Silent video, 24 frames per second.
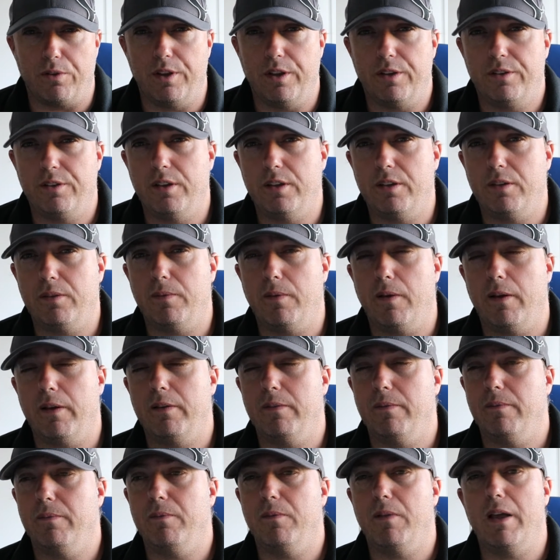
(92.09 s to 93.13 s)
This is
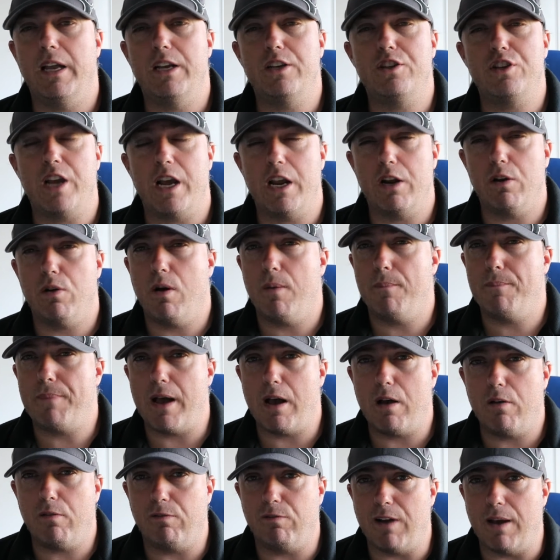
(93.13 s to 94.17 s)
a channel
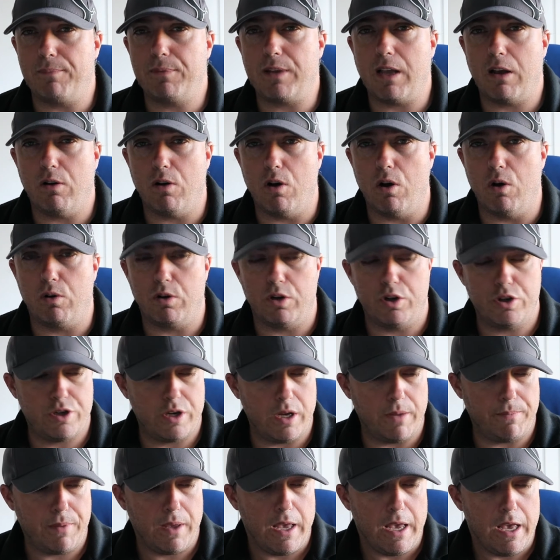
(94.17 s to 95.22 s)
about reptile
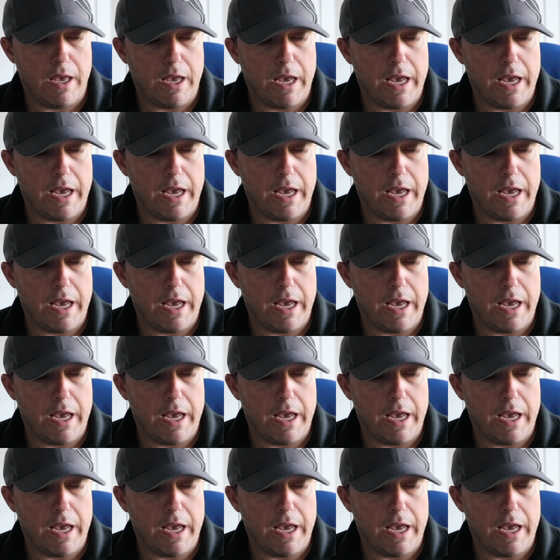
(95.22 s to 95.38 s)
ownership